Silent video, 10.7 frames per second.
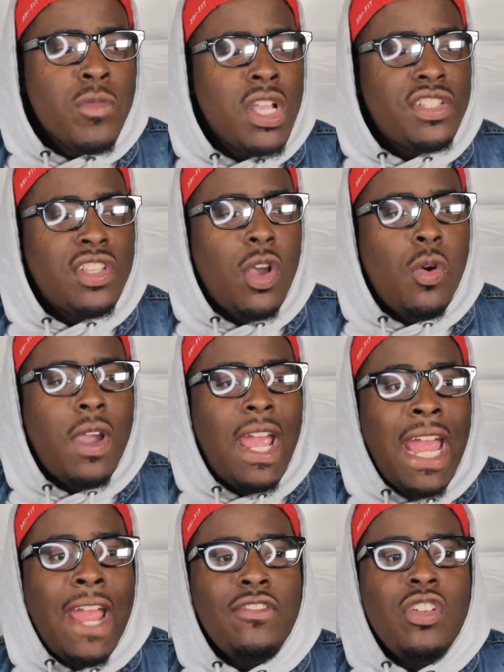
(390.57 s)
So,
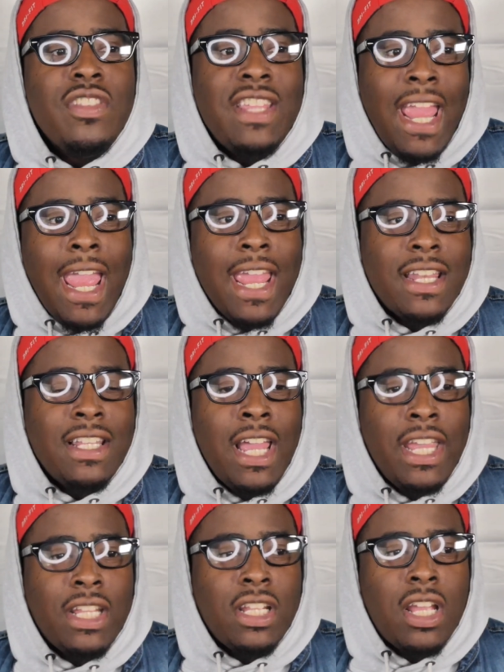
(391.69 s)
after that,
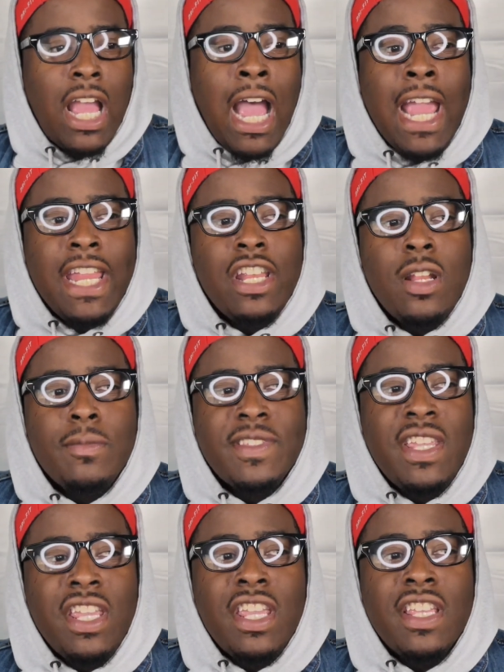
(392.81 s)
like, I ended up
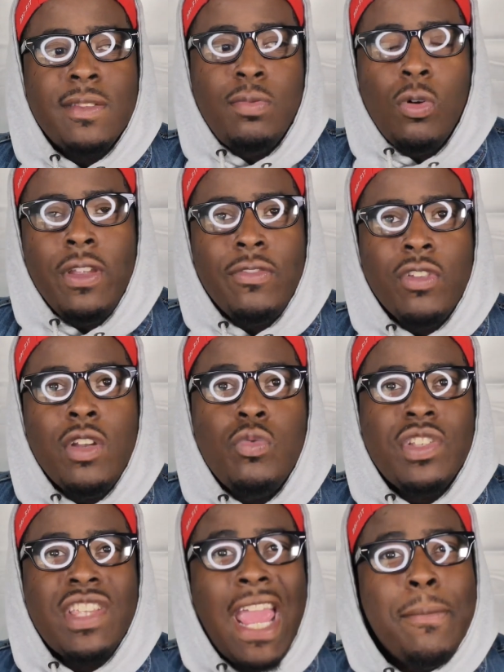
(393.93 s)
seeing his boyfriend,
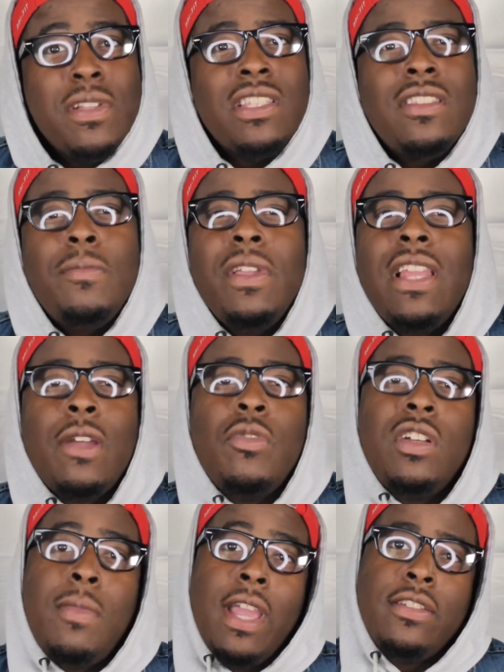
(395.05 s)
which happens to be, like, one
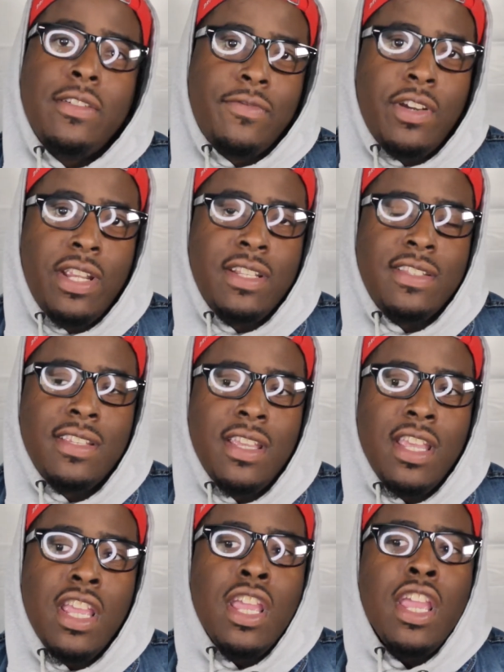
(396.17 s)
of my good friends.
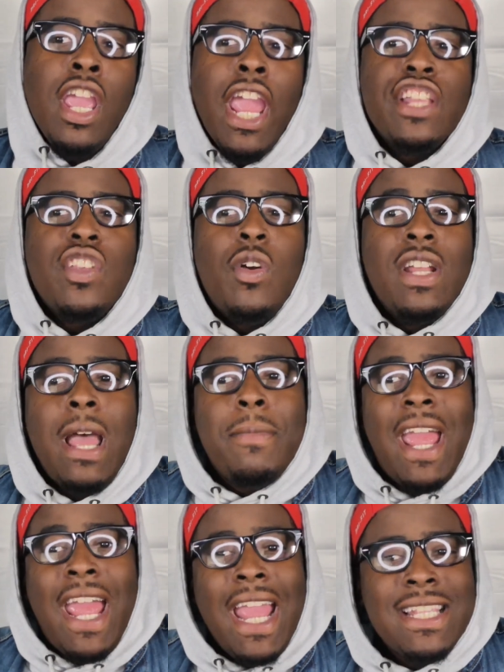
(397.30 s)
And so, and I'm
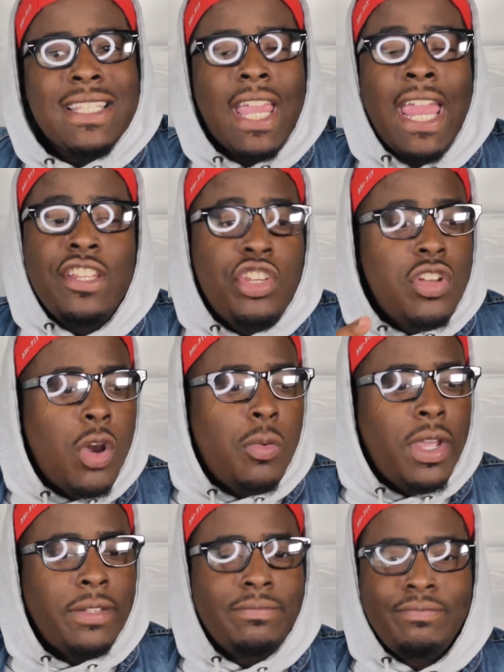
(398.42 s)
asked, and you know
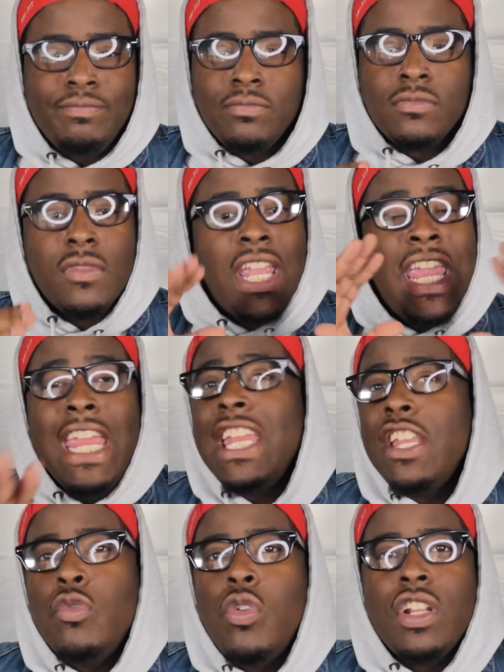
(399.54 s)
what? He
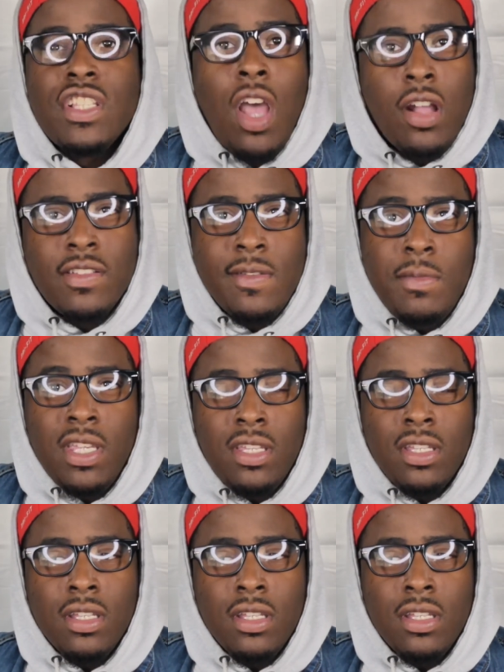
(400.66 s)
didn't want to talk to me.